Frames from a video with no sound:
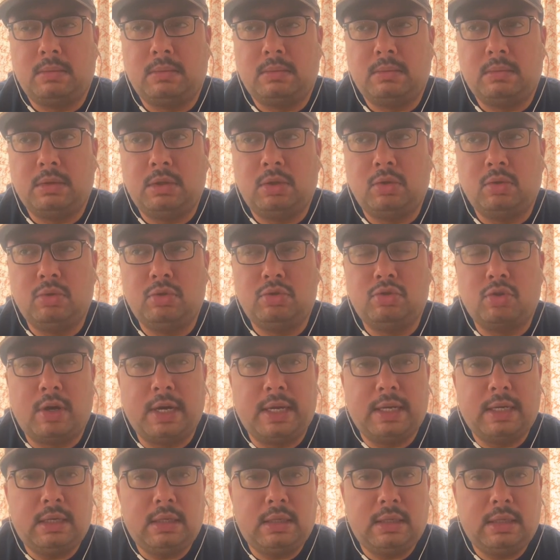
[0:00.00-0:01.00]
you
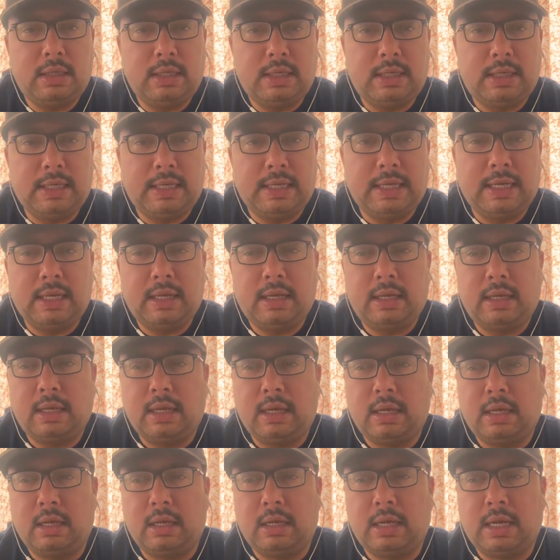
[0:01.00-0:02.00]
join the
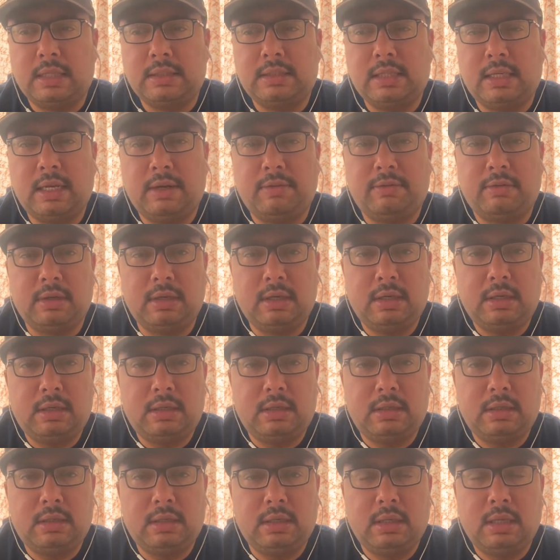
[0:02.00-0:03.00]
TA as a
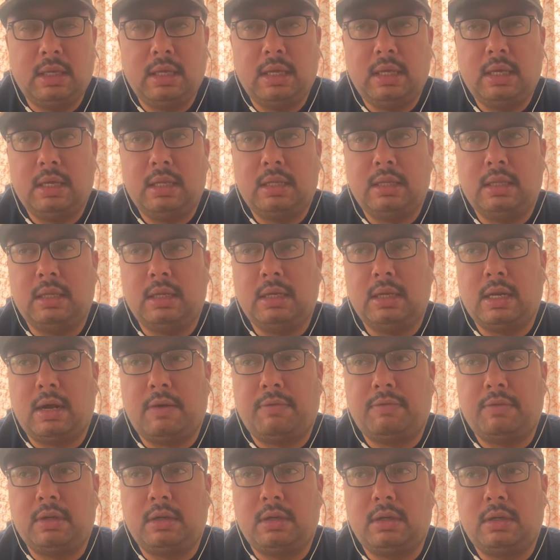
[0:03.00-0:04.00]
lieutenant. Then
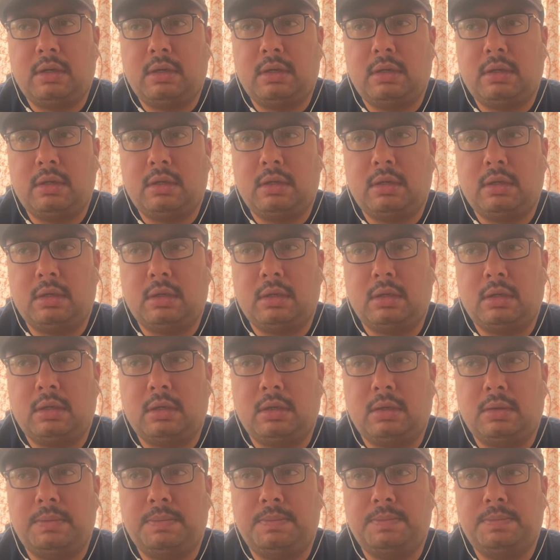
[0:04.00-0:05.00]
after
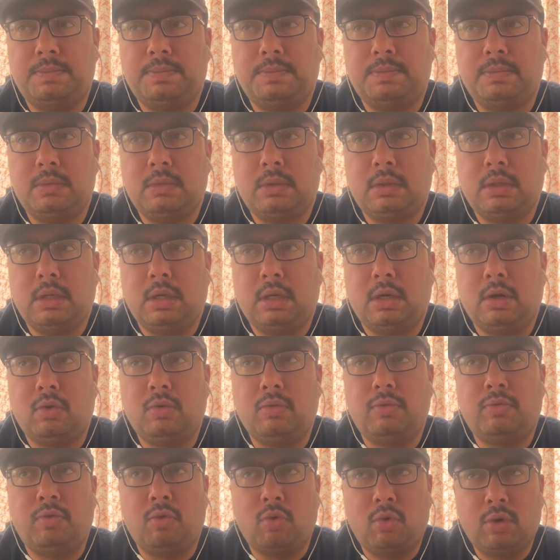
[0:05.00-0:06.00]

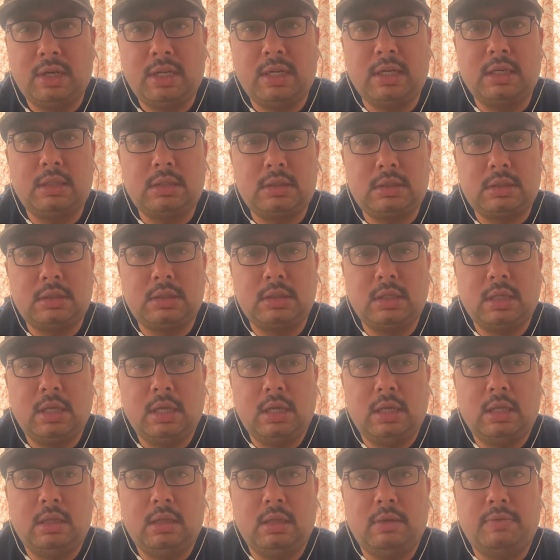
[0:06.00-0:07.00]
around 4 years,
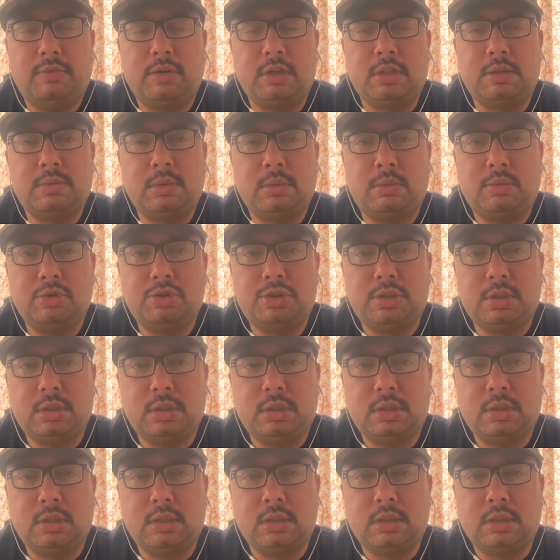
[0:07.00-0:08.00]
the first
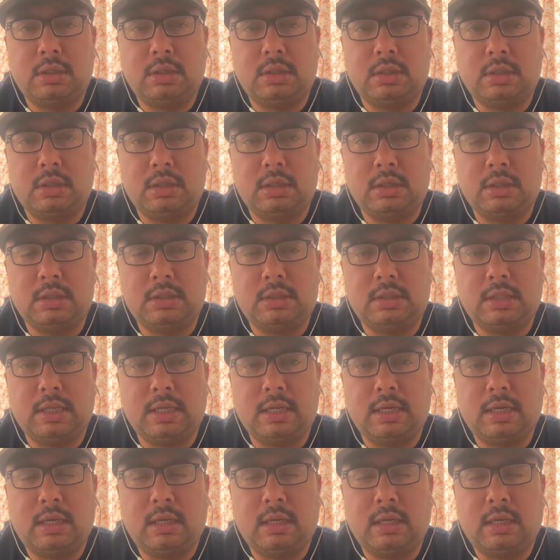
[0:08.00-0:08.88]
promotion is there,